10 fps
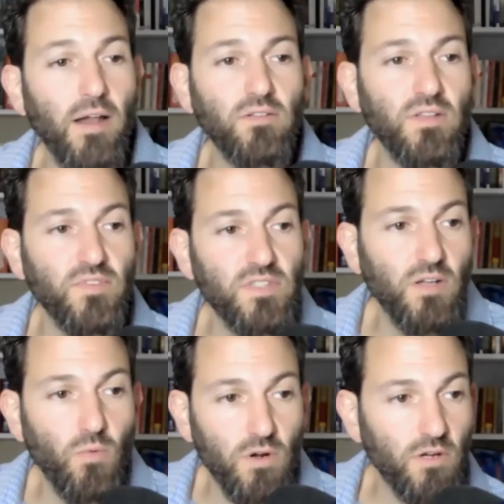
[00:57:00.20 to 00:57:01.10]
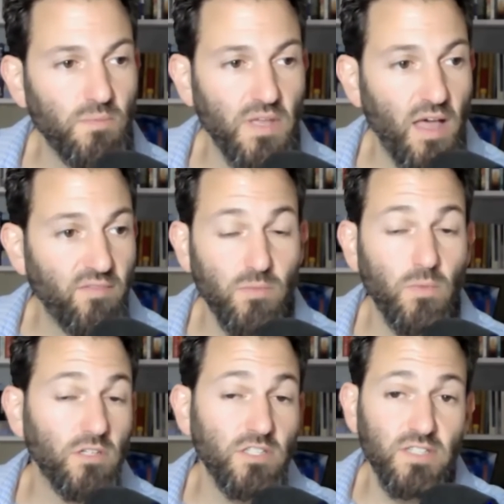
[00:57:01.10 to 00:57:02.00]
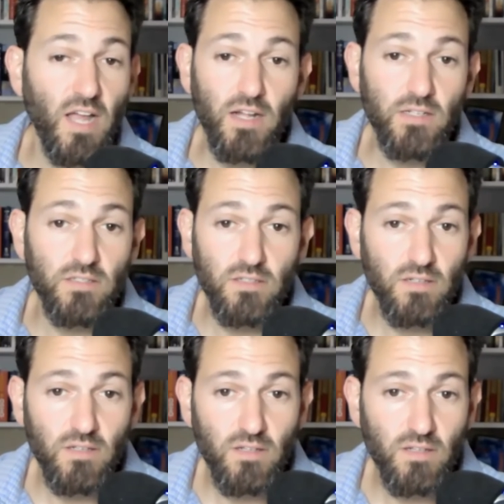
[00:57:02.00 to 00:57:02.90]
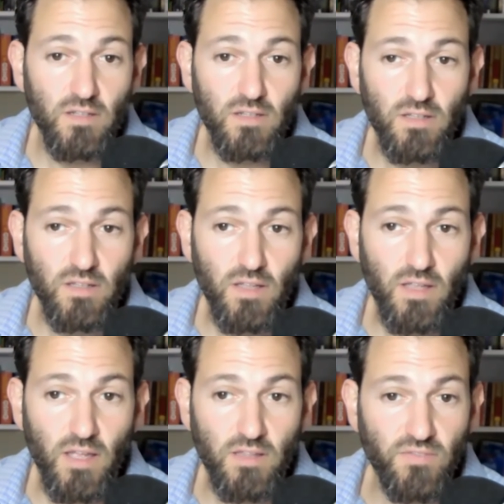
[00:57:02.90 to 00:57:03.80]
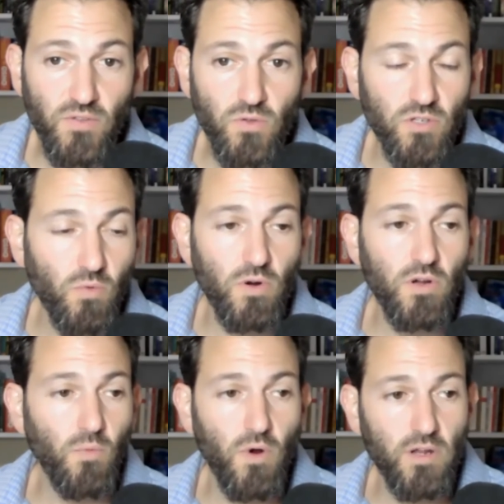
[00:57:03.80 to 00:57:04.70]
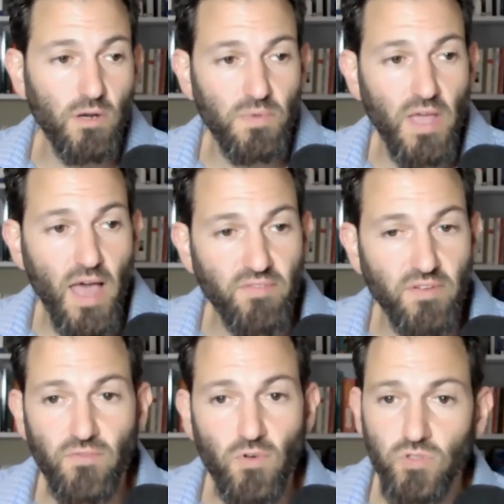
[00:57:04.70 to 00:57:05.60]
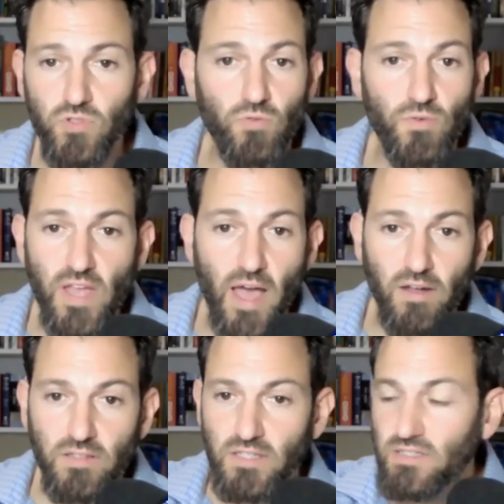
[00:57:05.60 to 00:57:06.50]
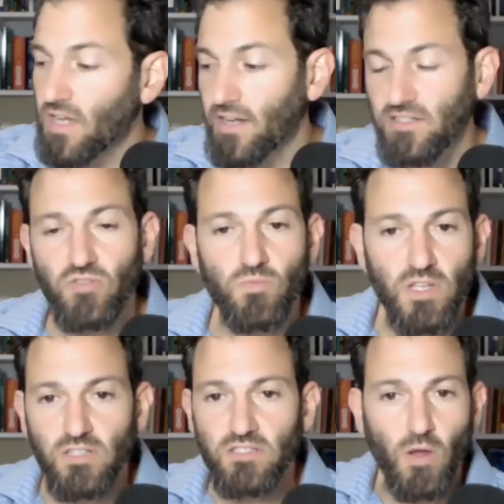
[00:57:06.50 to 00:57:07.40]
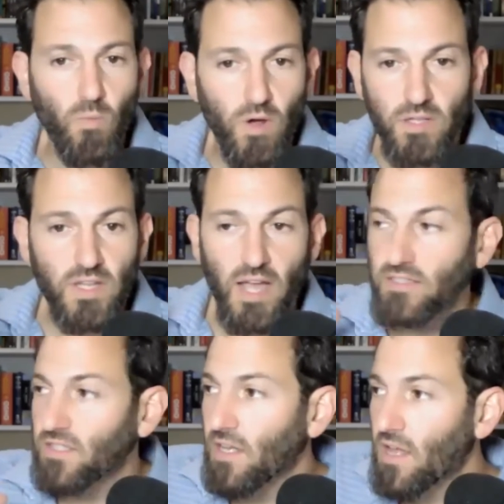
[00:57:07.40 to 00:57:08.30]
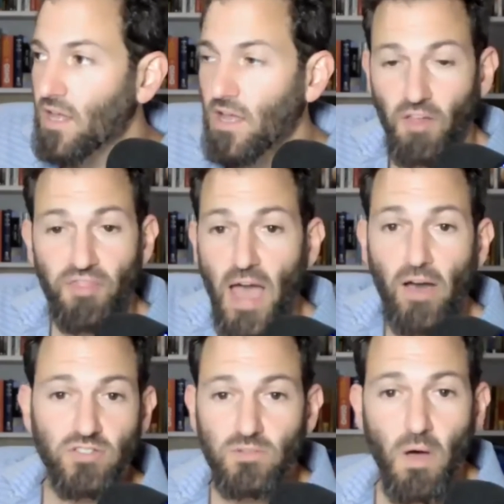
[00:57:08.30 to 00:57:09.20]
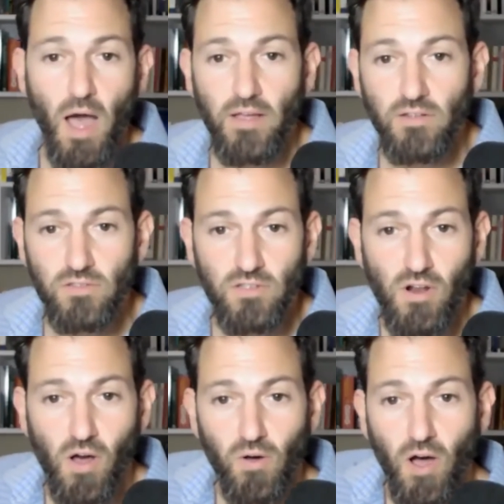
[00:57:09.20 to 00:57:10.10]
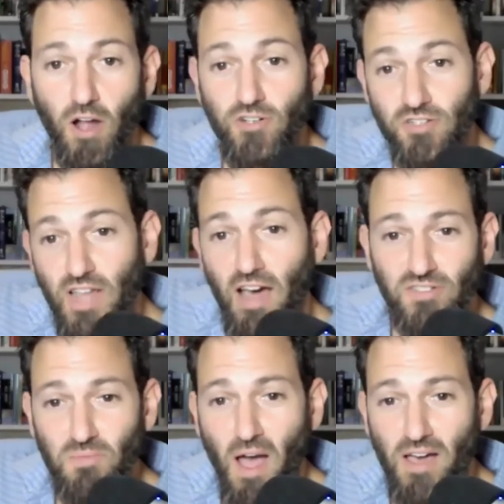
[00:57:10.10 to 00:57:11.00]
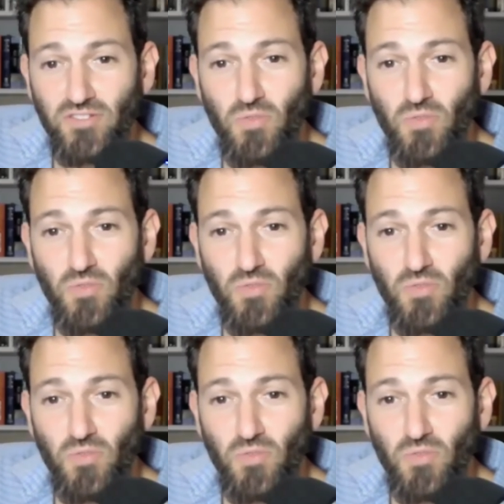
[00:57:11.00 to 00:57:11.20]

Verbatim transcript: I don't even think we're going to be having much sex. No. In the future. We're going to be having virtual reality sex. You meet someone that's 1,000 miles, you know, 100,000 miles